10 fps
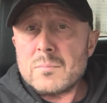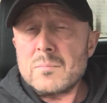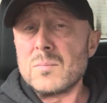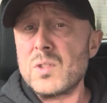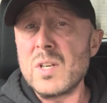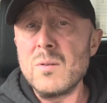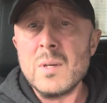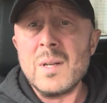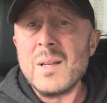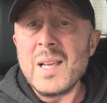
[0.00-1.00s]
So
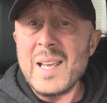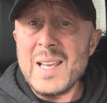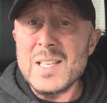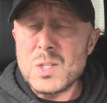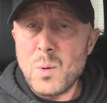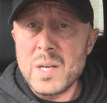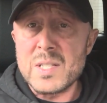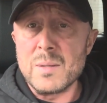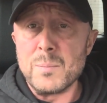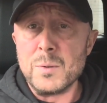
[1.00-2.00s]
it is quite
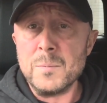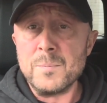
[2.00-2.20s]
simple.